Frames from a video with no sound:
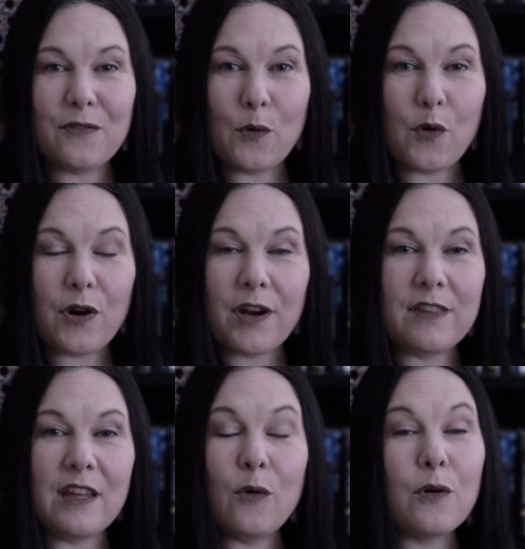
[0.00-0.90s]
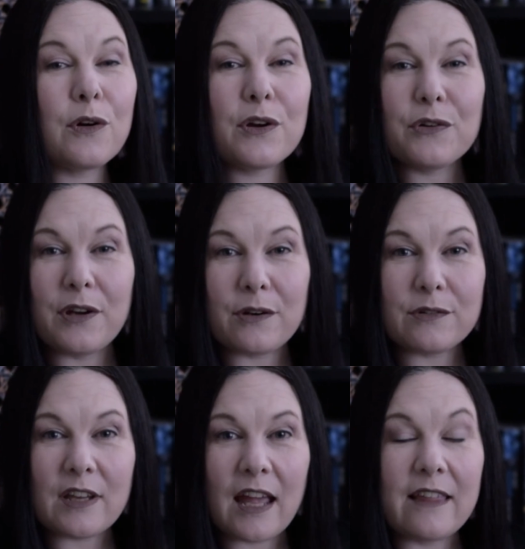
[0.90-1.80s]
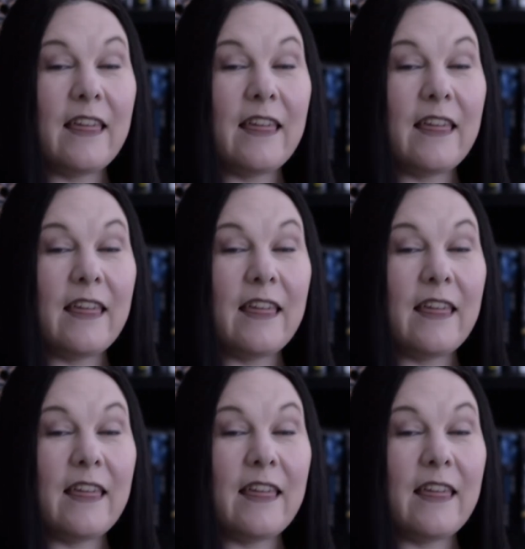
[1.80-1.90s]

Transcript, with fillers: for the horror creators tag.